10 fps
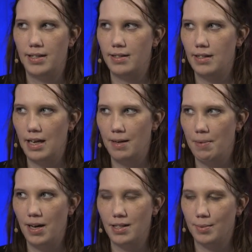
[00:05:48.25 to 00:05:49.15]
it's
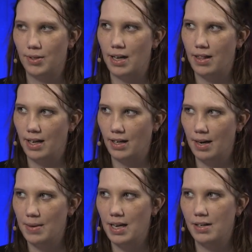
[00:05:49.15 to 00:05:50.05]
impossible, I think.
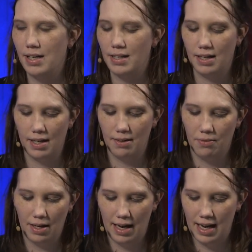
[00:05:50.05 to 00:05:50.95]
I mean,
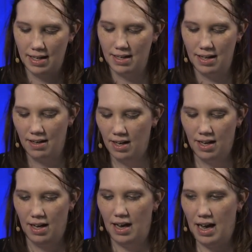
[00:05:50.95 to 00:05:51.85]
and
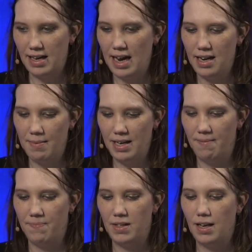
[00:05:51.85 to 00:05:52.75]
again, I
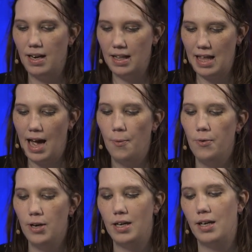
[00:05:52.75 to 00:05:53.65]
mean, that
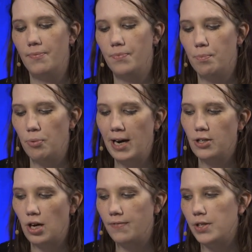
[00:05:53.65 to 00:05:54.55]
would
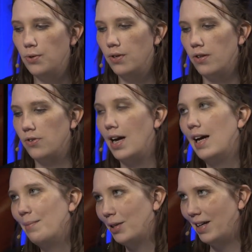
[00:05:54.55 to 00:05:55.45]
branch off into another
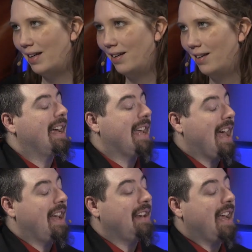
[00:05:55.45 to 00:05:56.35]
timeline.
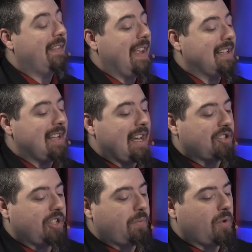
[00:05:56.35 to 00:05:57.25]
Yeah, and that's
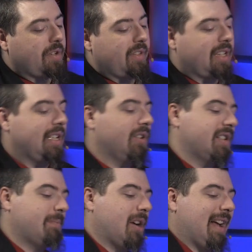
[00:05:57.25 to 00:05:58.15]
actually one of the
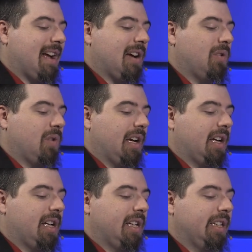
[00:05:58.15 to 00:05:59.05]
theories about
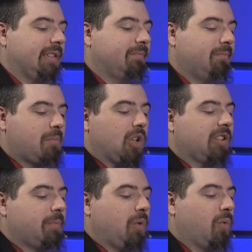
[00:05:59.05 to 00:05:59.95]
how
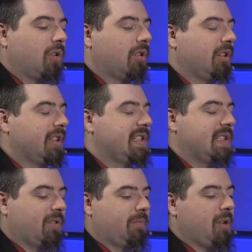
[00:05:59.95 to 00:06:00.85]
multiple
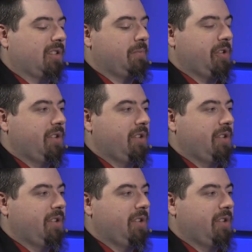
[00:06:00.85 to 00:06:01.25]
worlds or multiple